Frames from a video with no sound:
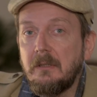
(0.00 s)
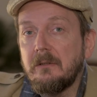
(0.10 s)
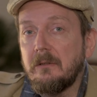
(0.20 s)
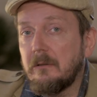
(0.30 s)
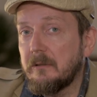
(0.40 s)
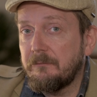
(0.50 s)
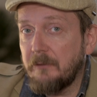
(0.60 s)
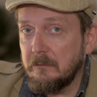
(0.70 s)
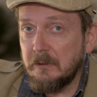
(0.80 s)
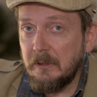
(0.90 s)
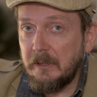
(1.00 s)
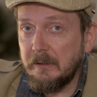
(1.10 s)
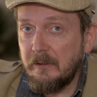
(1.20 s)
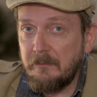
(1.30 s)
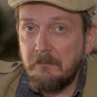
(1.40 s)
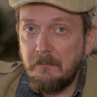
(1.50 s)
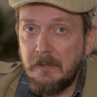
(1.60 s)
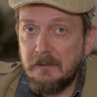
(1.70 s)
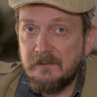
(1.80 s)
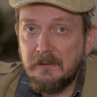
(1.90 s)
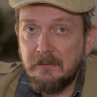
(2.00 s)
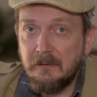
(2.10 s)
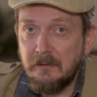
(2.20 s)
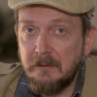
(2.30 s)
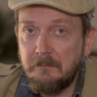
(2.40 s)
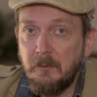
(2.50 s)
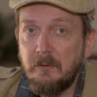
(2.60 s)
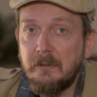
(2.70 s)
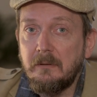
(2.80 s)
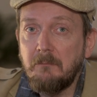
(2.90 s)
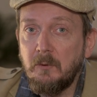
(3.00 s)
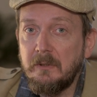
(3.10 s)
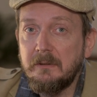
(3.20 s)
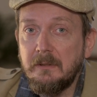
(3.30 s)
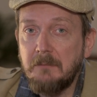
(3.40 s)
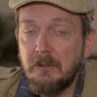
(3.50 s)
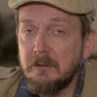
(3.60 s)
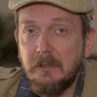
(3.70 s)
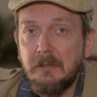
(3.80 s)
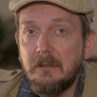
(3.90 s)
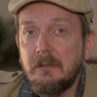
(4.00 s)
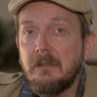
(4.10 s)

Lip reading: The longer focal length makes it a little more demanding,